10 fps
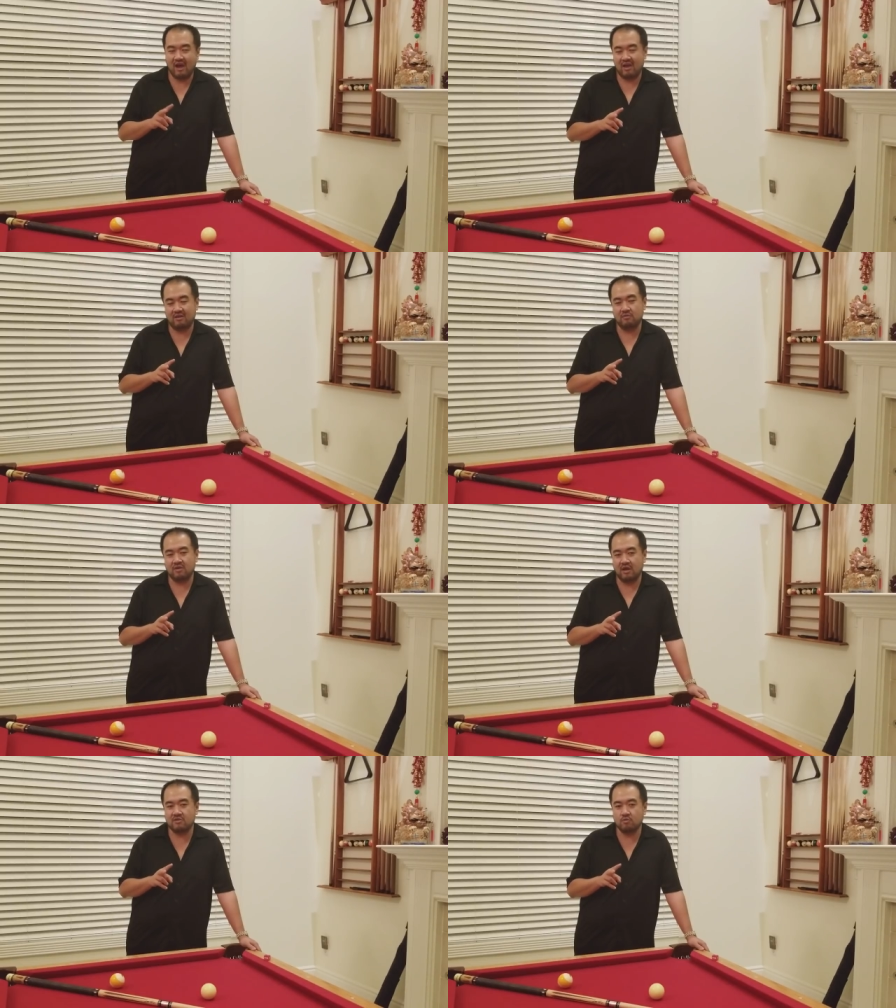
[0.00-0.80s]

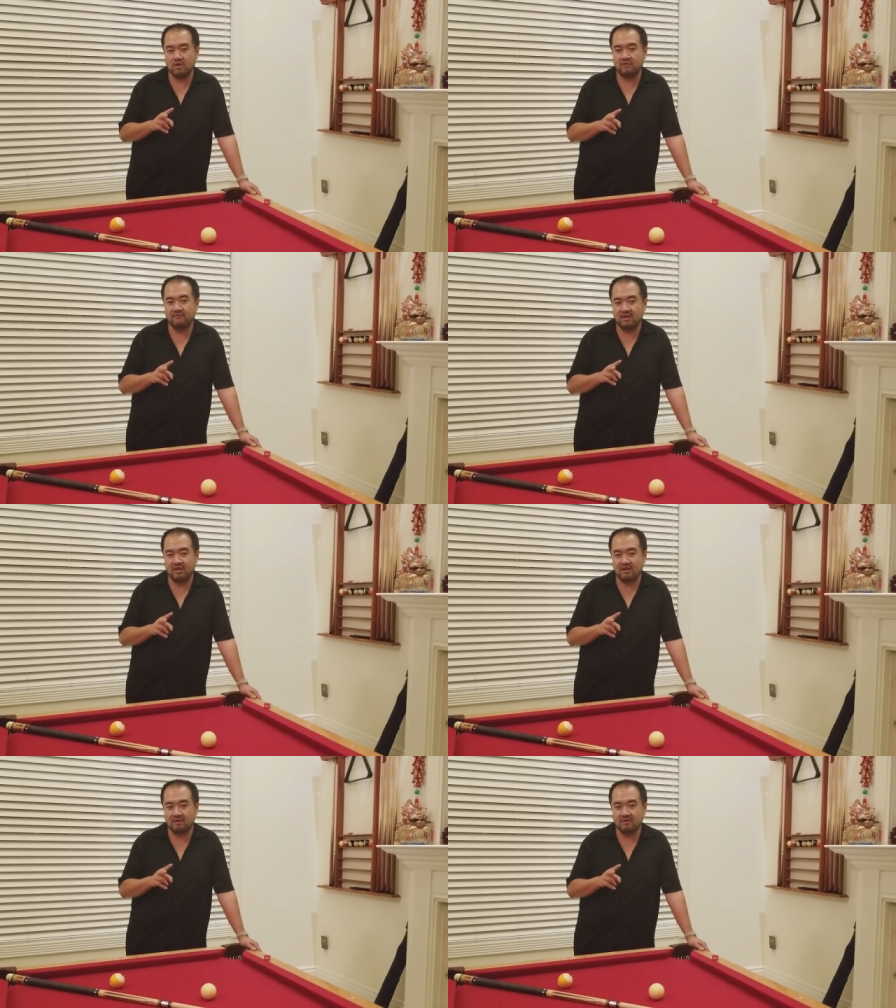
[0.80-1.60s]
ninth week
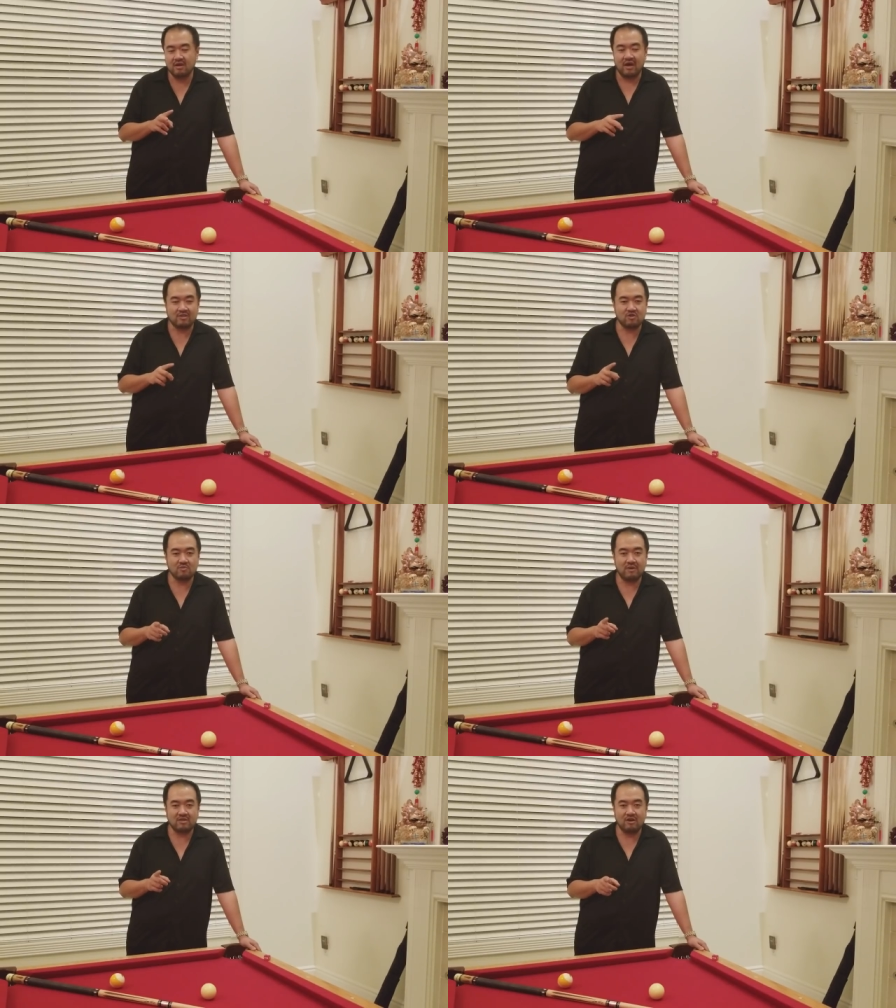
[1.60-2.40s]
video. I took
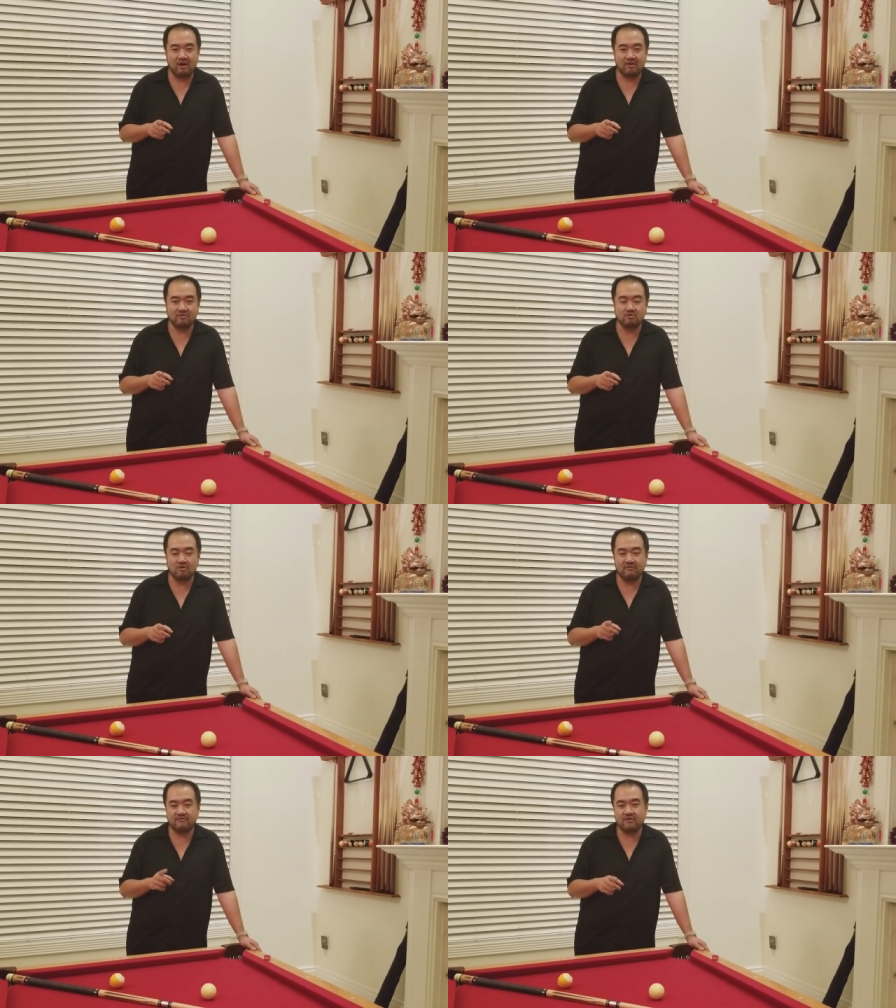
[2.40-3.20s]
my daughter to
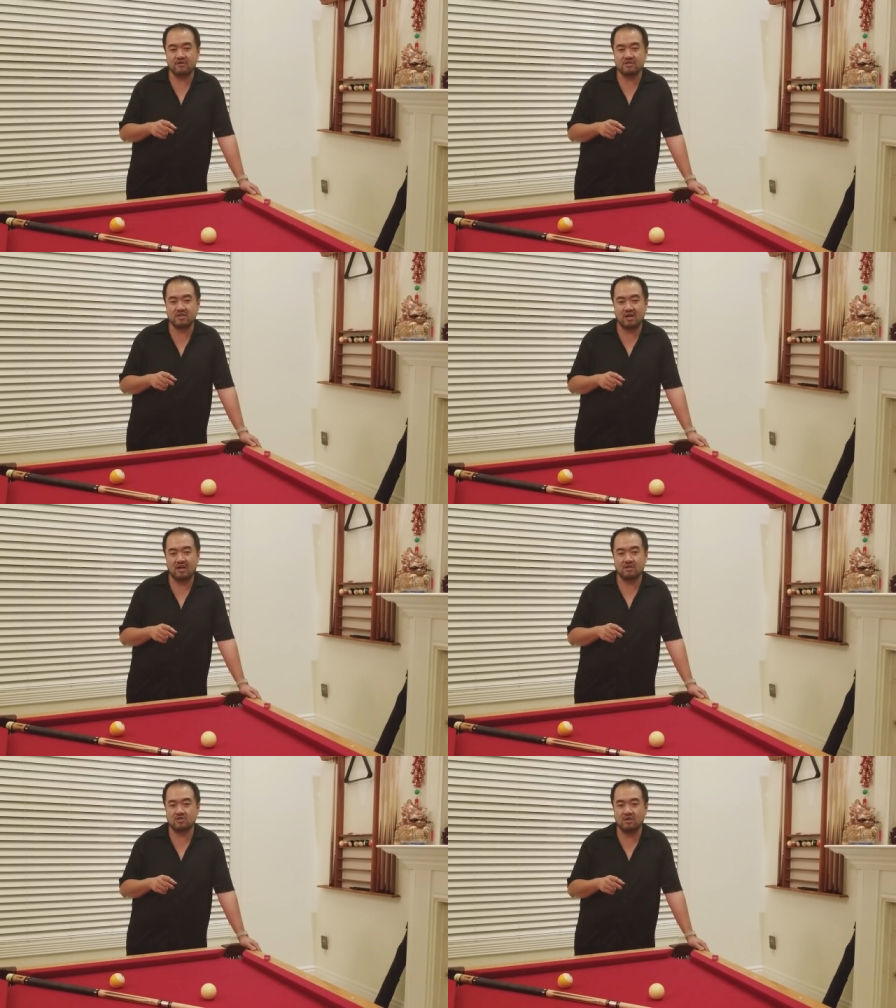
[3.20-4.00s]
her first
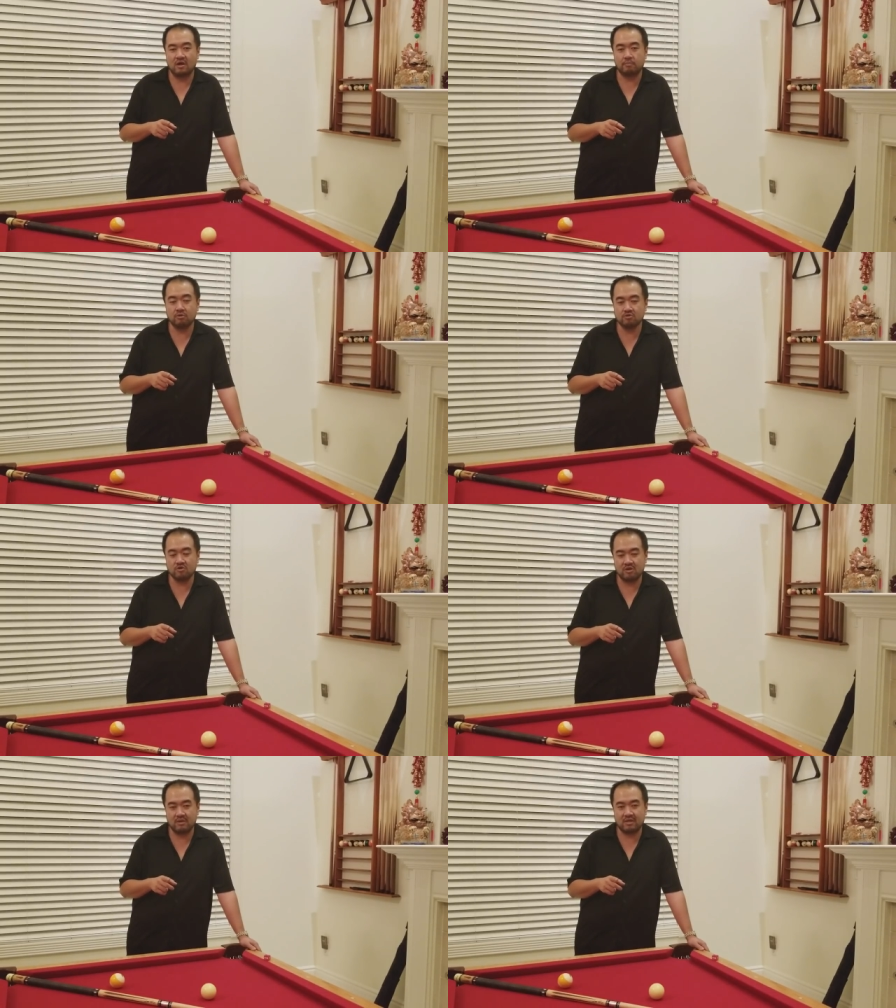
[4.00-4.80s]
pool
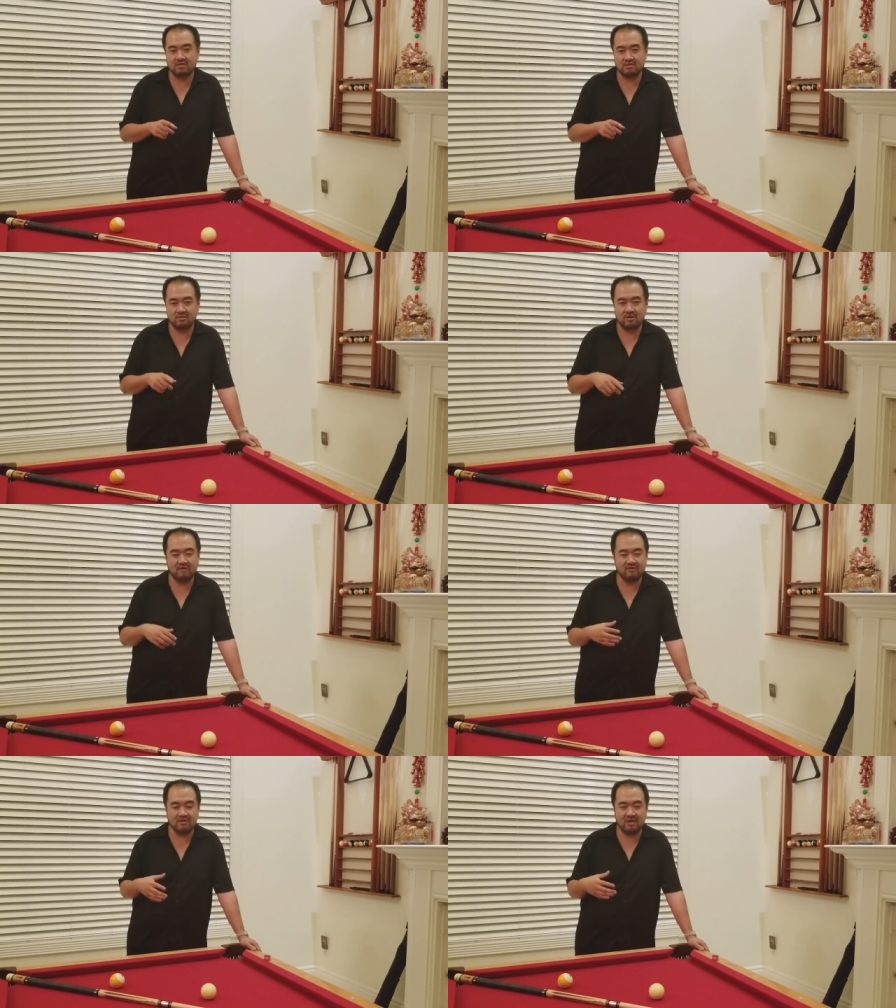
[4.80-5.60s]
tournament to
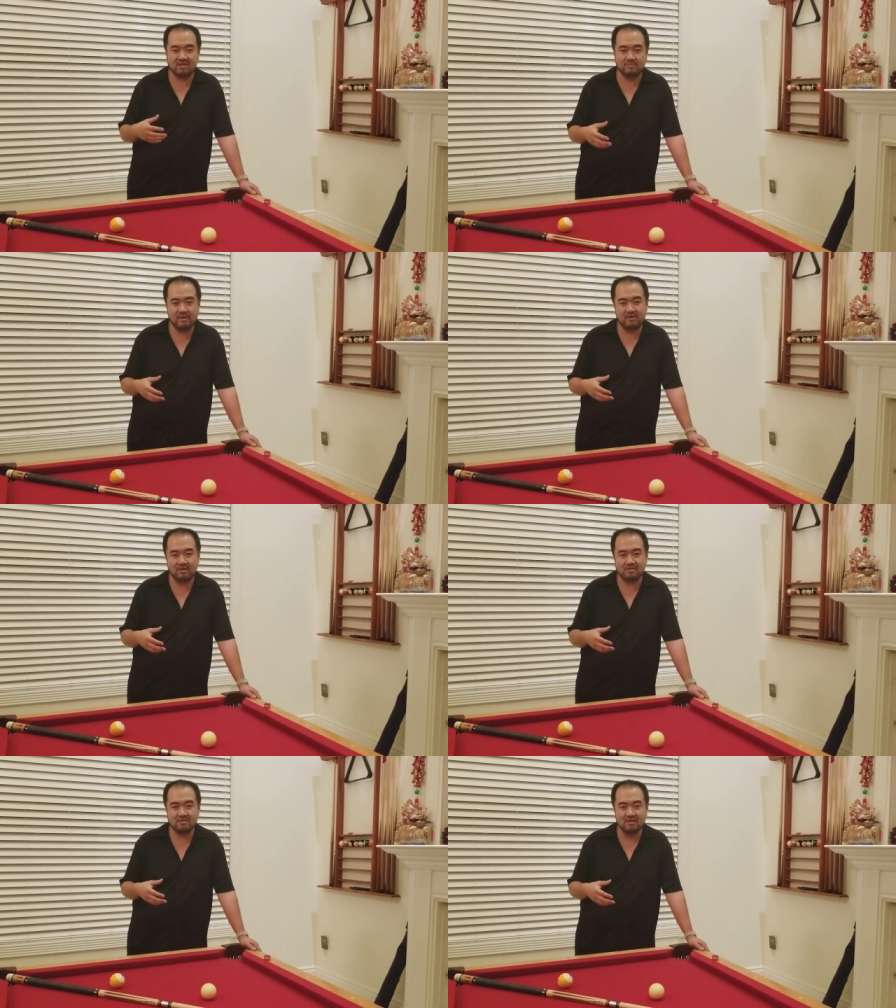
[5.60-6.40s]
give her the experience.